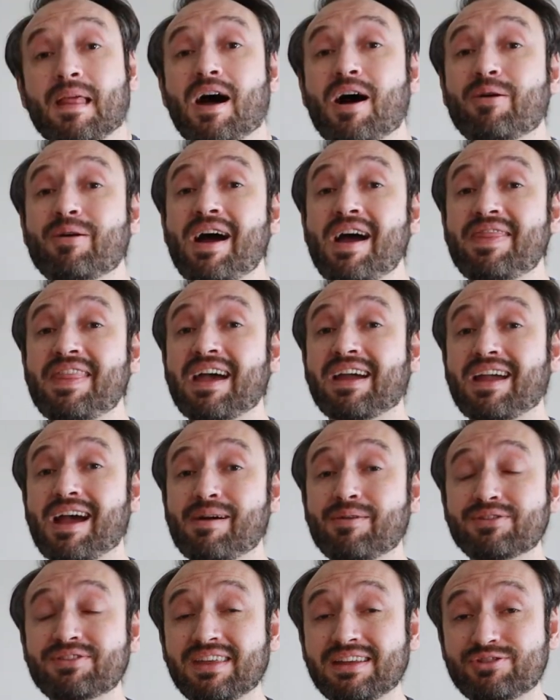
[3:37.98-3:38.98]
All right, that
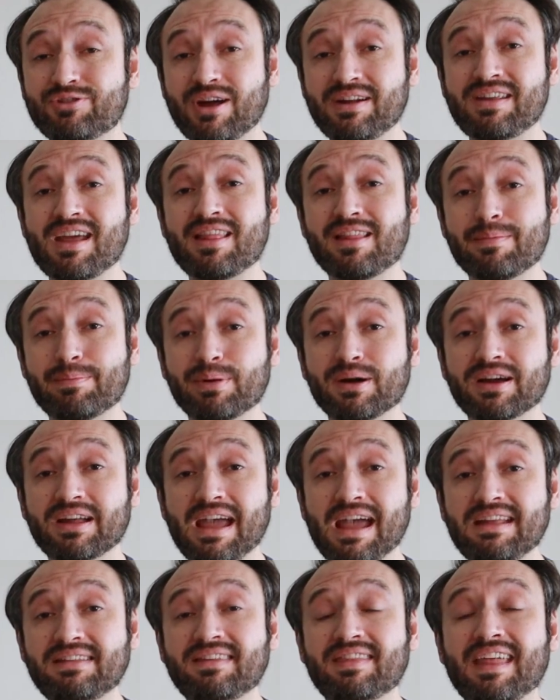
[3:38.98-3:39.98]
covers the Trendelenburg
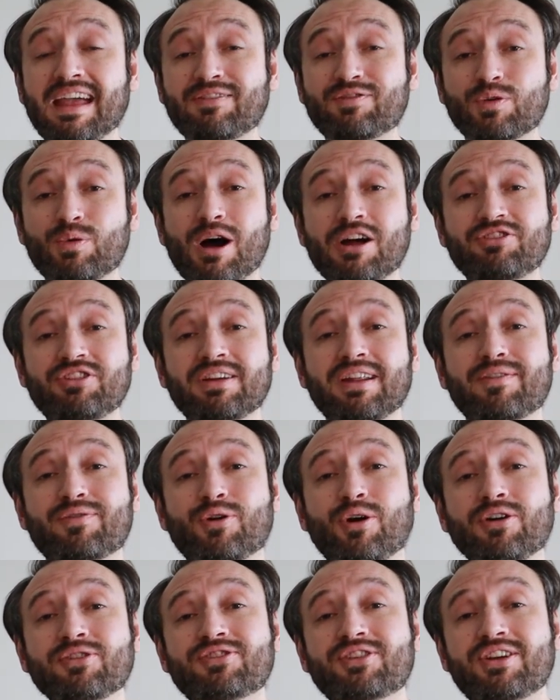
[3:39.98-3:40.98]
gait. Thanks for watching, and of
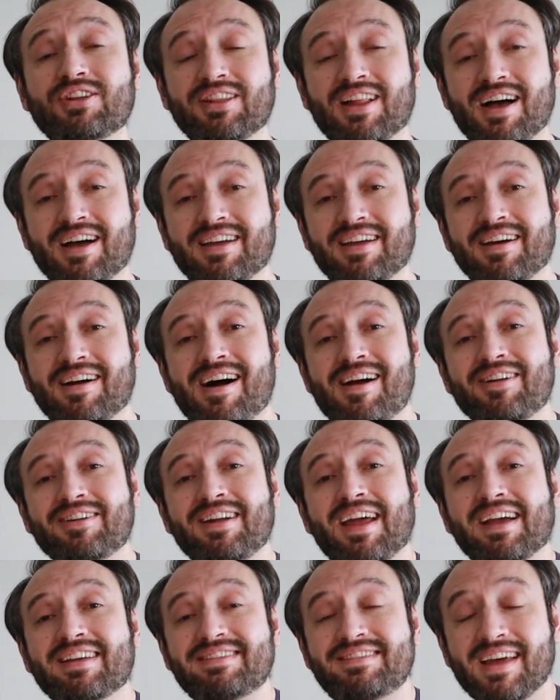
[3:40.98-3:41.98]
course, good luck on
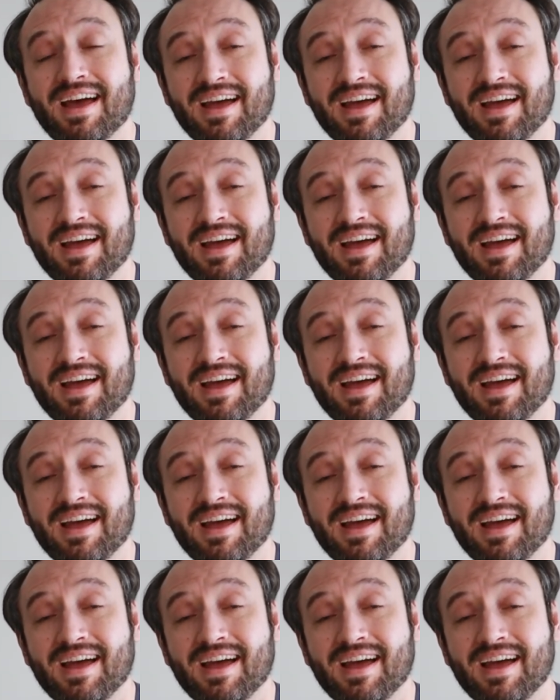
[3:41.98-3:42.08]
your next